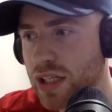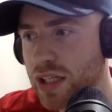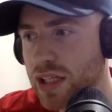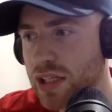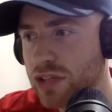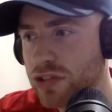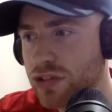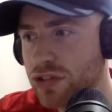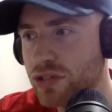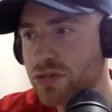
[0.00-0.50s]

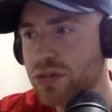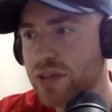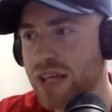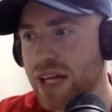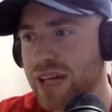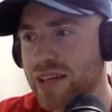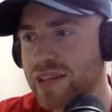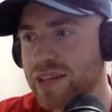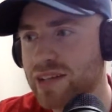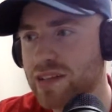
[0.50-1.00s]
still
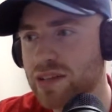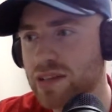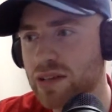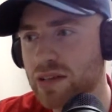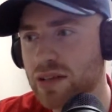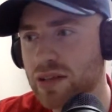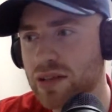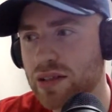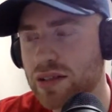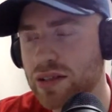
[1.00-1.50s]
gets
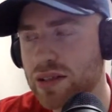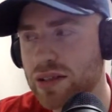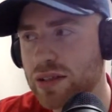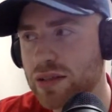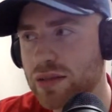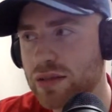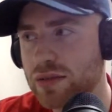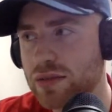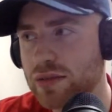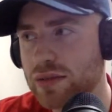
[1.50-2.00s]

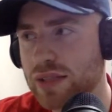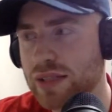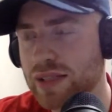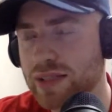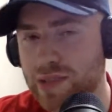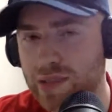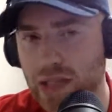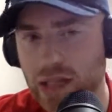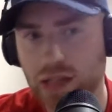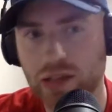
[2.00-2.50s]
a
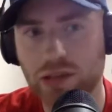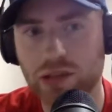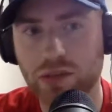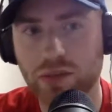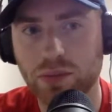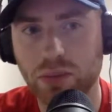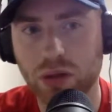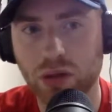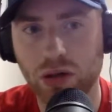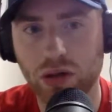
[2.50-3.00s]
6
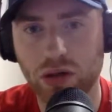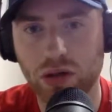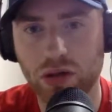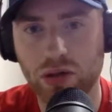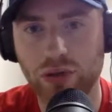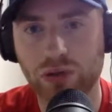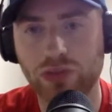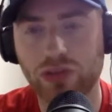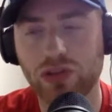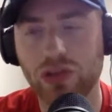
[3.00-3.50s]

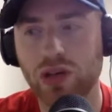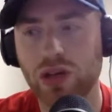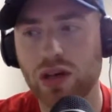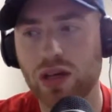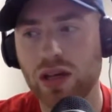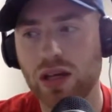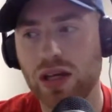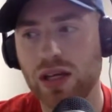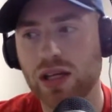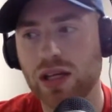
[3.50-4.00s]
because
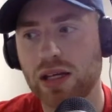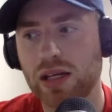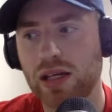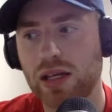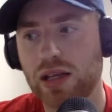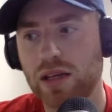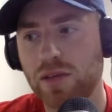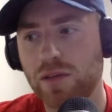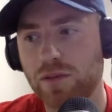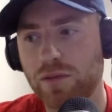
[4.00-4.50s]

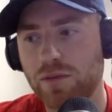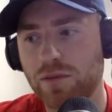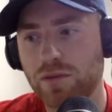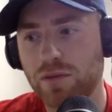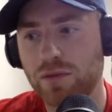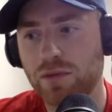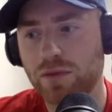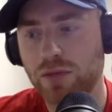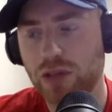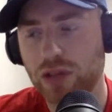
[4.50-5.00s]
the
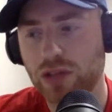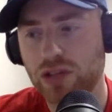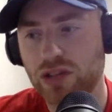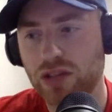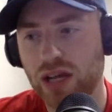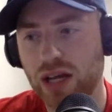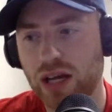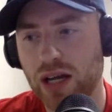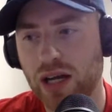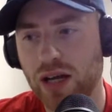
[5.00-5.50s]
first
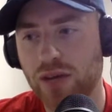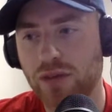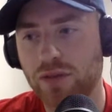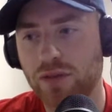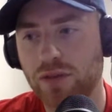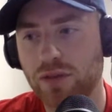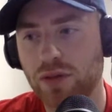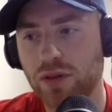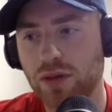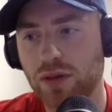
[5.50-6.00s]

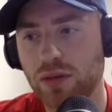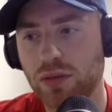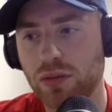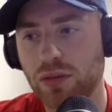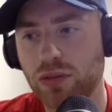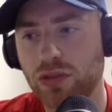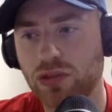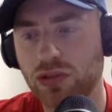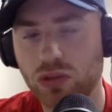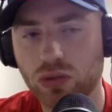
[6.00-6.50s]
half
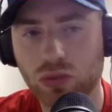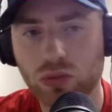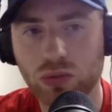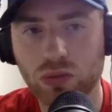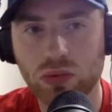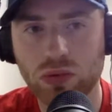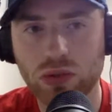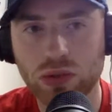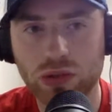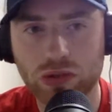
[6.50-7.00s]

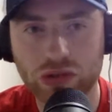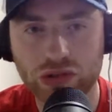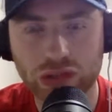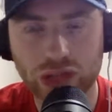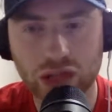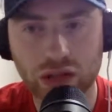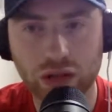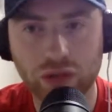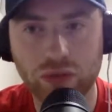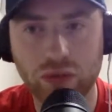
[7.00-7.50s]
it
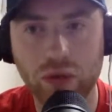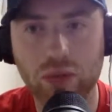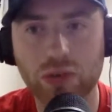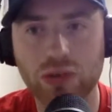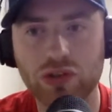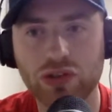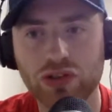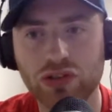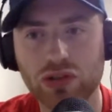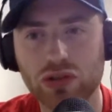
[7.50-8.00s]
started off well, but
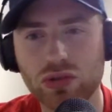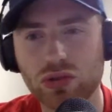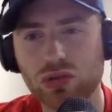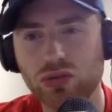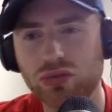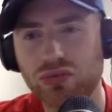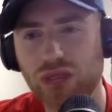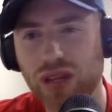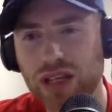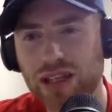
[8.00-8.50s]
it's still
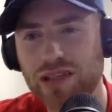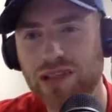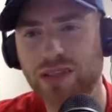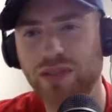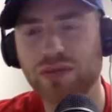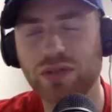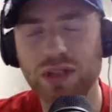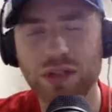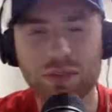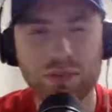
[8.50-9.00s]

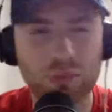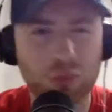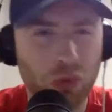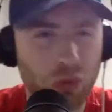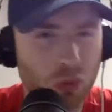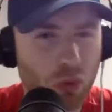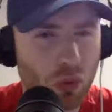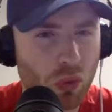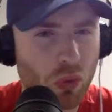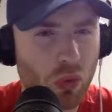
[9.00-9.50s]
relatively
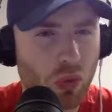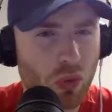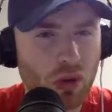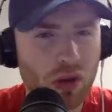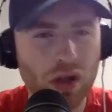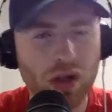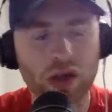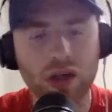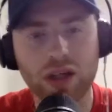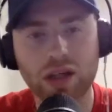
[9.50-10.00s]

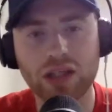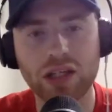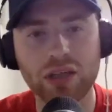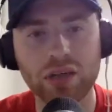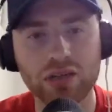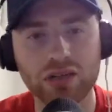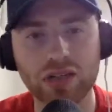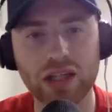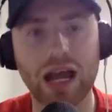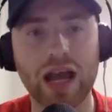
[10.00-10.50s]
poor. I think it
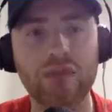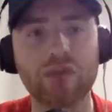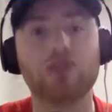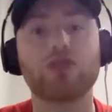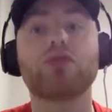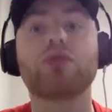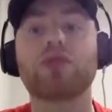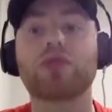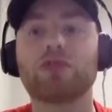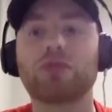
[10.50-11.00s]
was an average
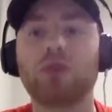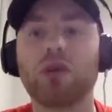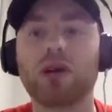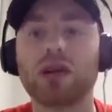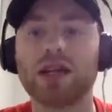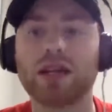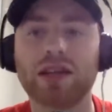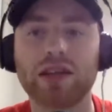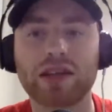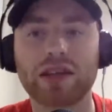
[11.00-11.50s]
performance from
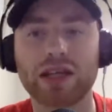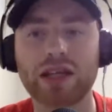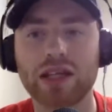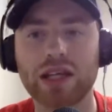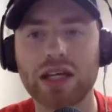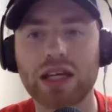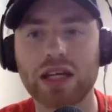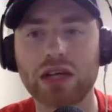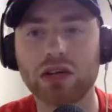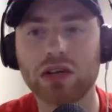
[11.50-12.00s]
Ollie. I think
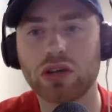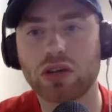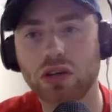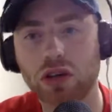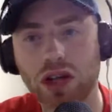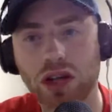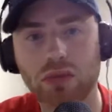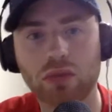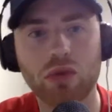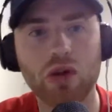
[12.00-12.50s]
that he got the
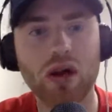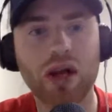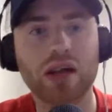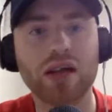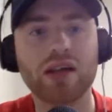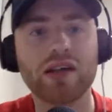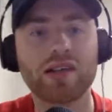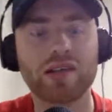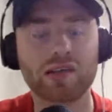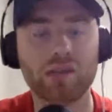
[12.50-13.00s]
lineup right.
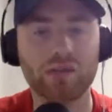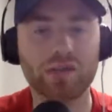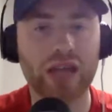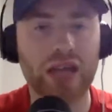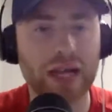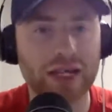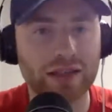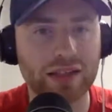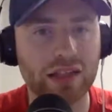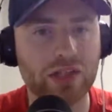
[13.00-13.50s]
Some
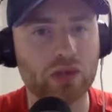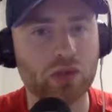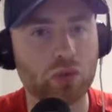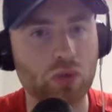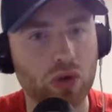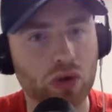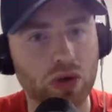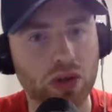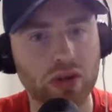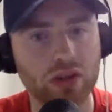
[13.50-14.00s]
tactics
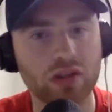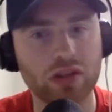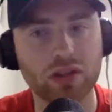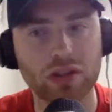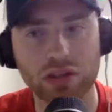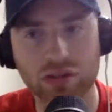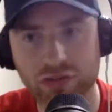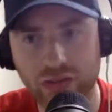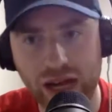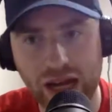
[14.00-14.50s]
weren't
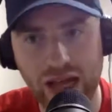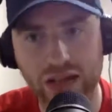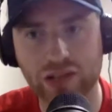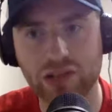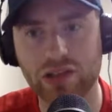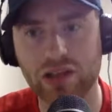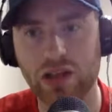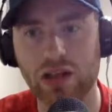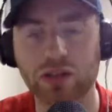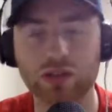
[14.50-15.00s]

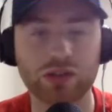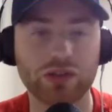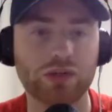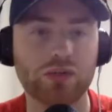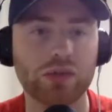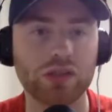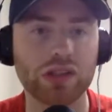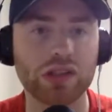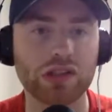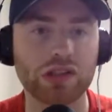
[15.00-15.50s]
correct, obviously
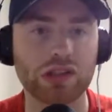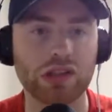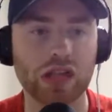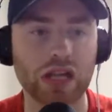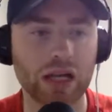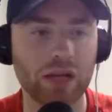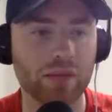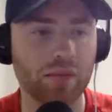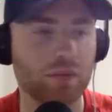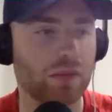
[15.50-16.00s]
with
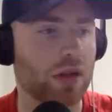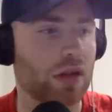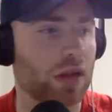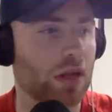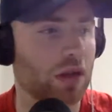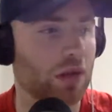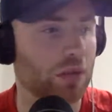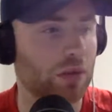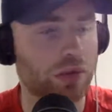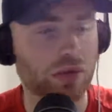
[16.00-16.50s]

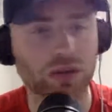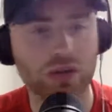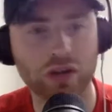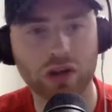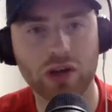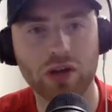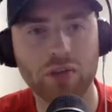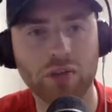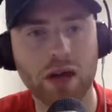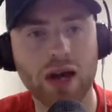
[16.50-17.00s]
the
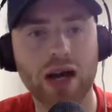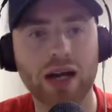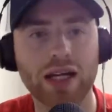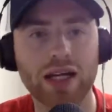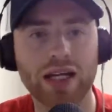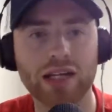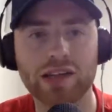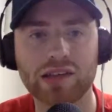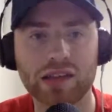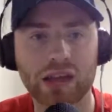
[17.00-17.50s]
zone
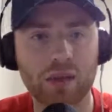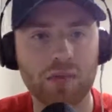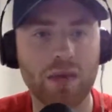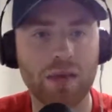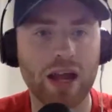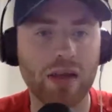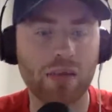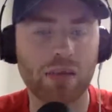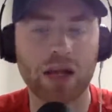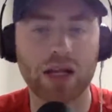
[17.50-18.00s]
marking instead of
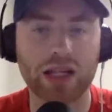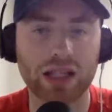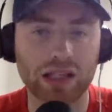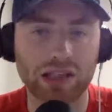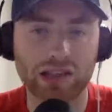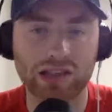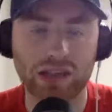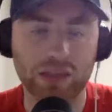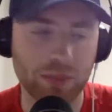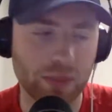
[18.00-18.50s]
man marking
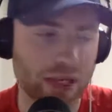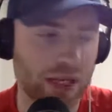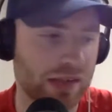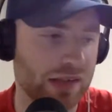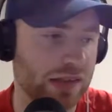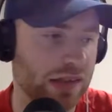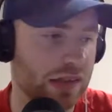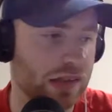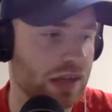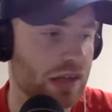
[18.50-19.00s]
at set
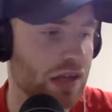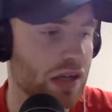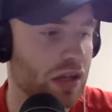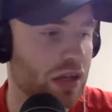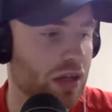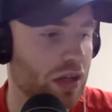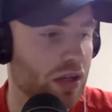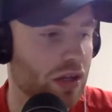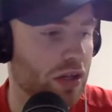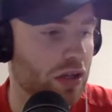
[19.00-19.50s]
pieces.
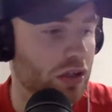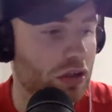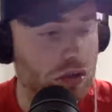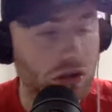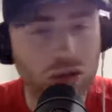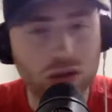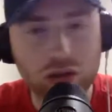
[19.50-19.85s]
You